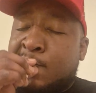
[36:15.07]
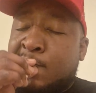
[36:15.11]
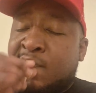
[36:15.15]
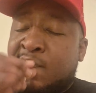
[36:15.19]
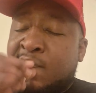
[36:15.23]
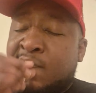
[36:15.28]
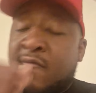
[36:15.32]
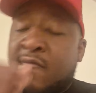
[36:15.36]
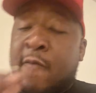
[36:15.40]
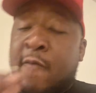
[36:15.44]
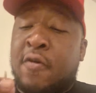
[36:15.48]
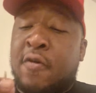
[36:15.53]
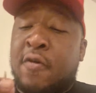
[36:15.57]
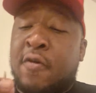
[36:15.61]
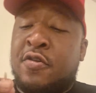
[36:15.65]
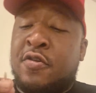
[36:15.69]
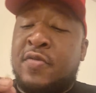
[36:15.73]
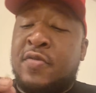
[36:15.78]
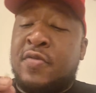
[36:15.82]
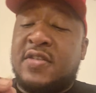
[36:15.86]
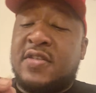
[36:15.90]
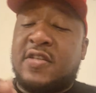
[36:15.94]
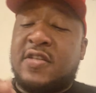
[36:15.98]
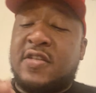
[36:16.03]
Bro, do you eat
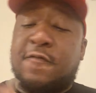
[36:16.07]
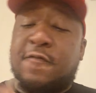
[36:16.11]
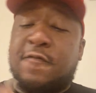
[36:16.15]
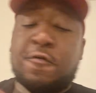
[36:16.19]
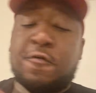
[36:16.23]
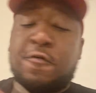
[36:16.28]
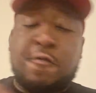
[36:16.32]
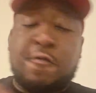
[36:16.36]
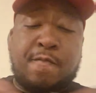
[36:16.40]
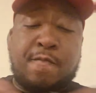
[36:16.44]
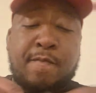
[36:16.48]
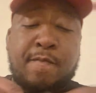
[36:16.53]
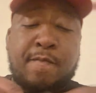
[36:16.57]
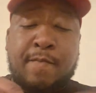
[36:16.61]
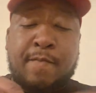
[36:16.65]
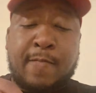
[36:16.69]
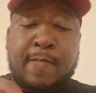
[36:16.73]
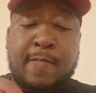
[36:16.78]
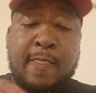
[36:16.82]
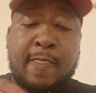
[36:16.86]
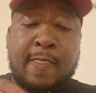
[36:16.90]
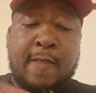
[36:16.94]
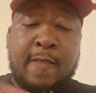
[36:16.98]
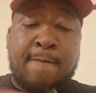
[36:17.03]
seafood?
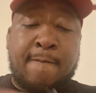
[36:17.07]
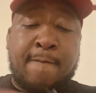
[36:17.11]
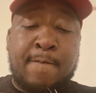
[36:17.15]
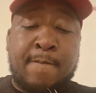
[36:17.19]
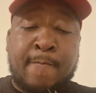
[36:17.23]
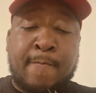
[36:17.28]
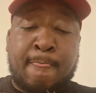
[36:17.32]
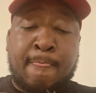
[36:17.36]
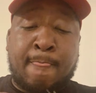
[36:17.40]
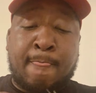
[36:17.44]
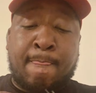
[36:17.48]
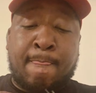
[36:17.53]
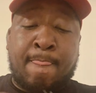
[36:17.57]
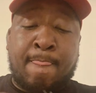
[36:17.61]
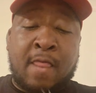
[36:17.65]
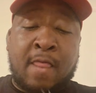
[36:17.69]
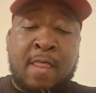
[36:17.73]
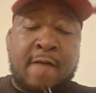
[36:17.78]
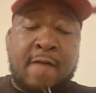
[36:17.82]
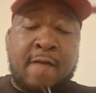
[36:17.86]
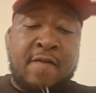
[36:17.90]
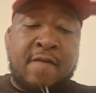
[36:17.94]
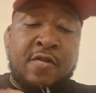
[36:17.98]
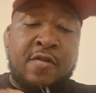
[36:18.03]

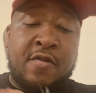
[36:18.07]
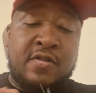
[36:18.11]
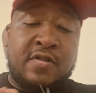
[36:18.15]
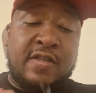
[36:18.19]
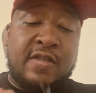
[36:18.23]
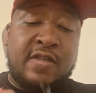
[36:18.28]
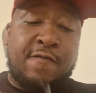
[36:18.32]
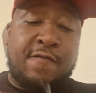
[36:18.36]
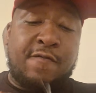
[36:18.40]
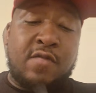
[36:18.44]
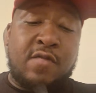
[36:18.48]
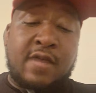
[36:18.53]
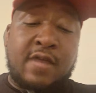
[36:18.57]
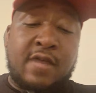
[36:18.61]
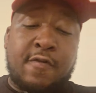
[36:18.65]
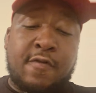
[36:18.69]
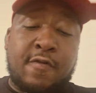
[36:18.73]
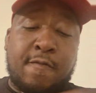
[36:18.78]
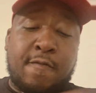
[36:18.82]
Are you a seafood lover?